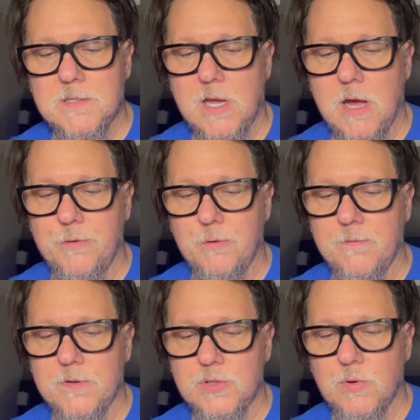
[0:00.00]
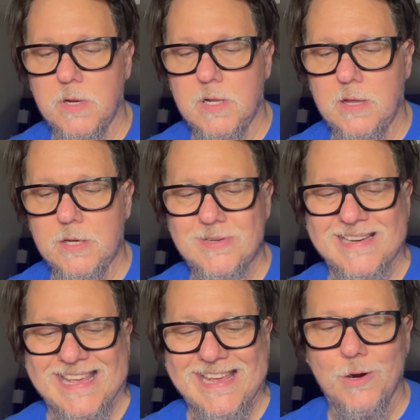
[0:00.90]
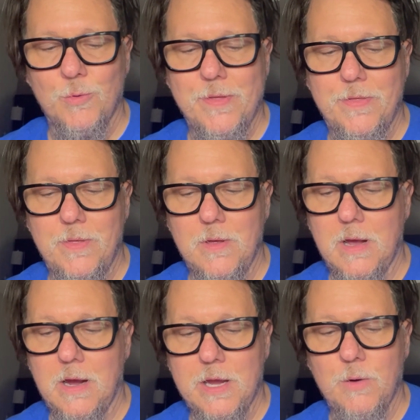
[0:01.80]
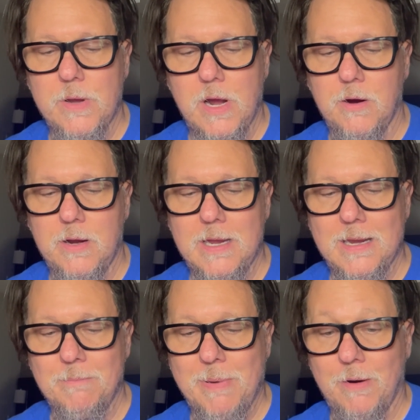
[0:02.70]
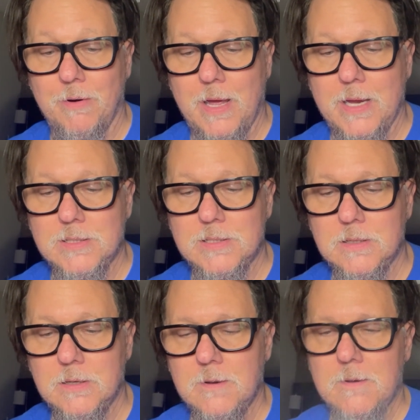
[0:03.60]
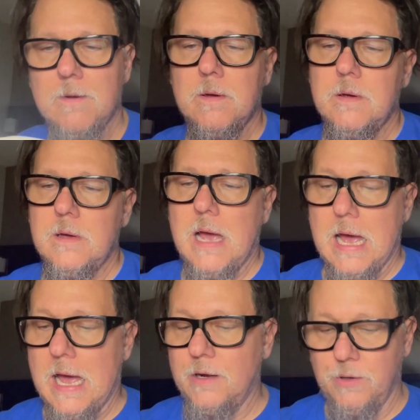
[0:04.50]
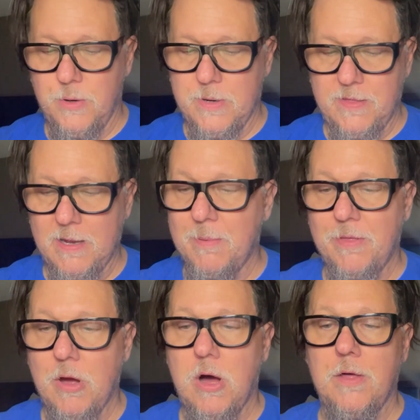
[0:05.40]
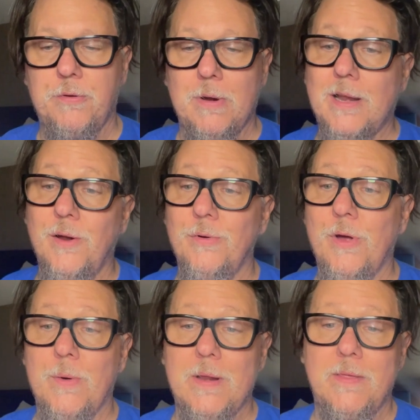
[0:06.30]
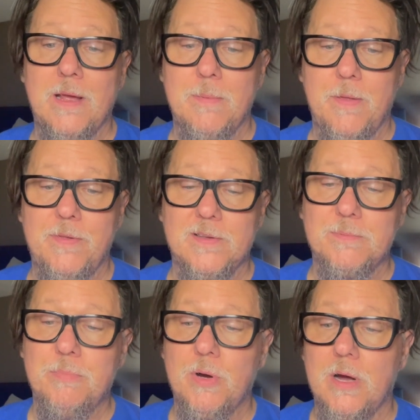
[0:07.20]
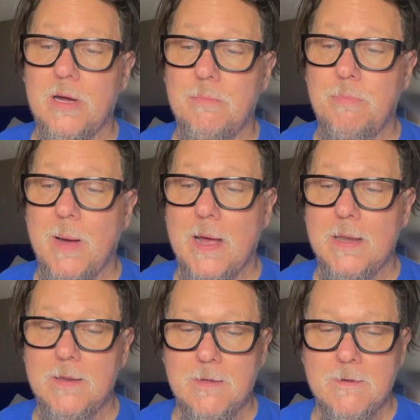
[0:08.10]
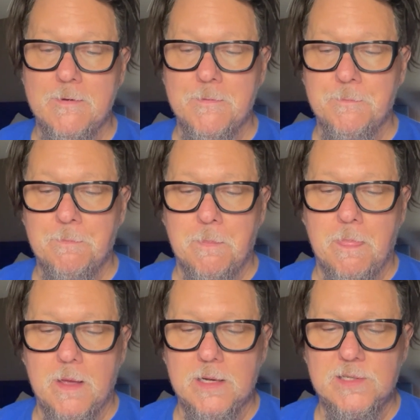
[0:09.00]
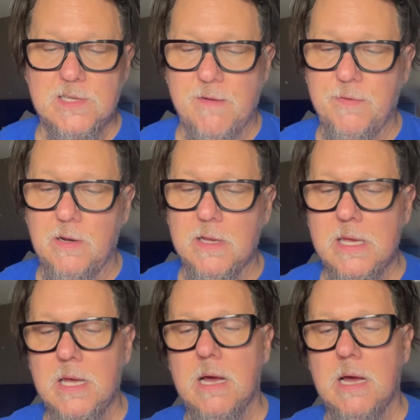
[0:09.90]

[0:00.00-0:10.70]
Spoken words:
the author of the story collection Here We Are in Paradise. I don't know anything about the author, and I don't know anything about this book, but it's definitely,